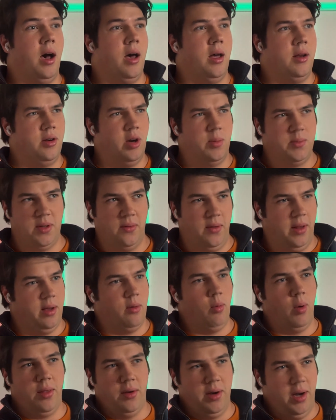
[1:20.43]
in terms of like
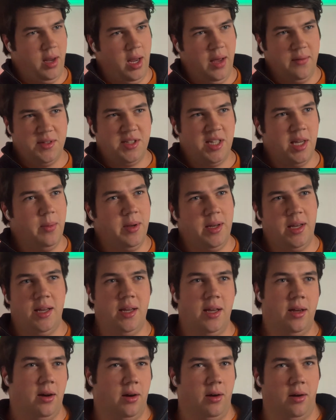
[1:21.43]
whether or not you have
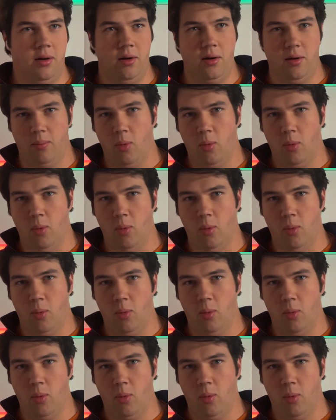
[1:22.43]
CBD or